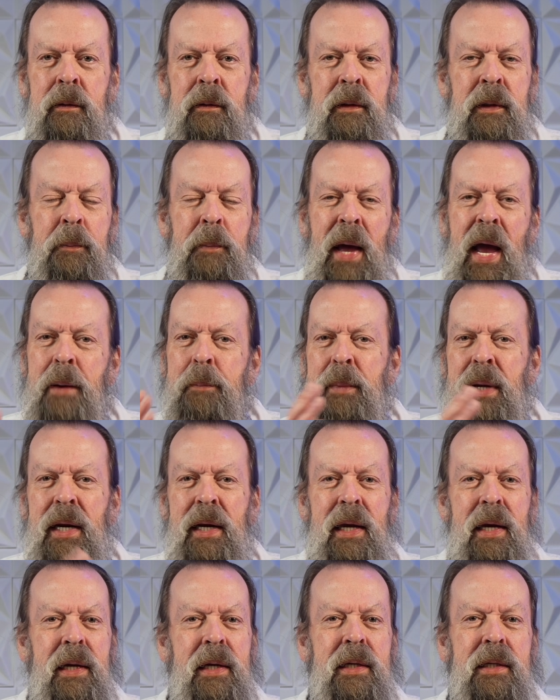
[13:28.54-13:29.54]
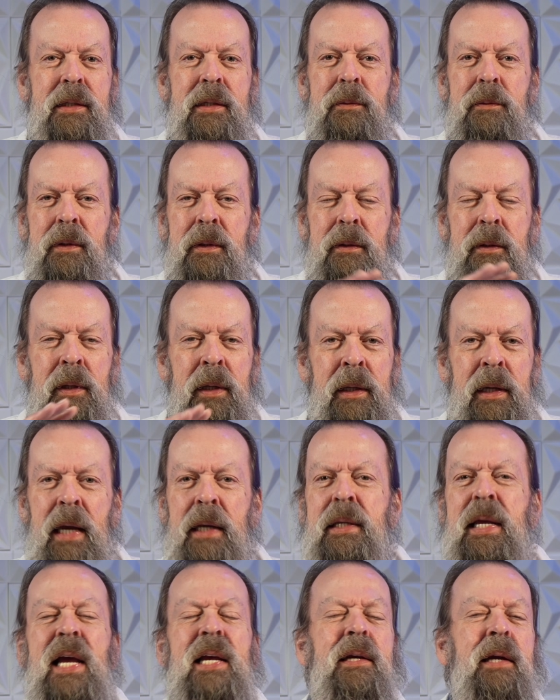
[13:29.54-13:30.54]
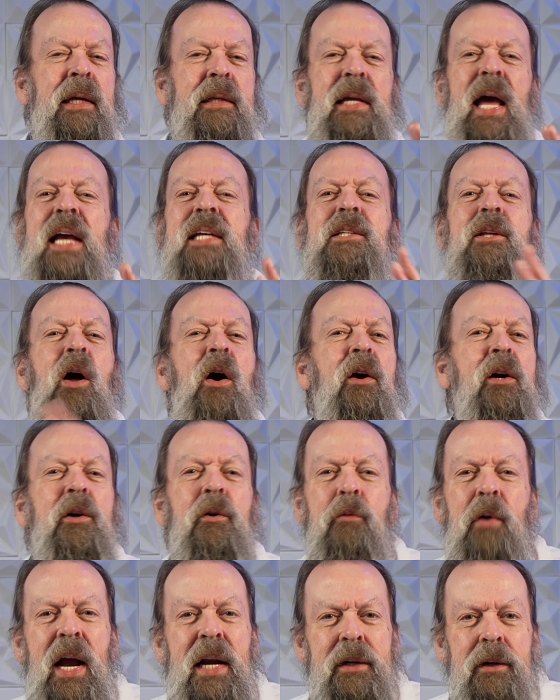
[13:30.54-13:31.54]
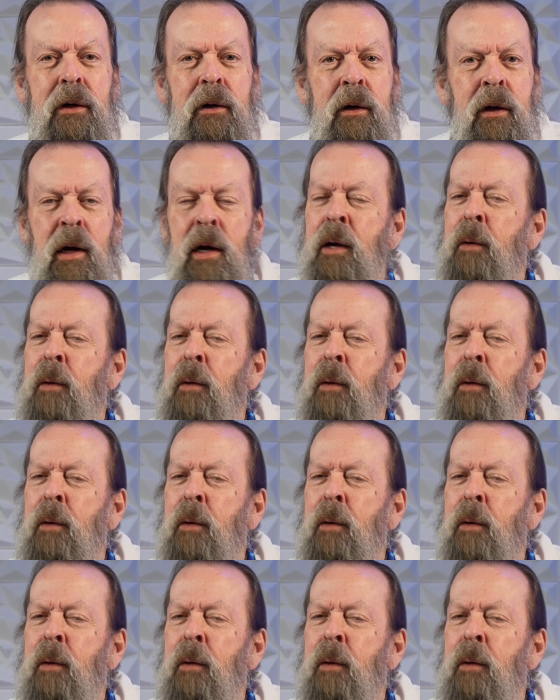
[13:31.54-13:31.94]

The Mac Mini is it takes it takes longer to render,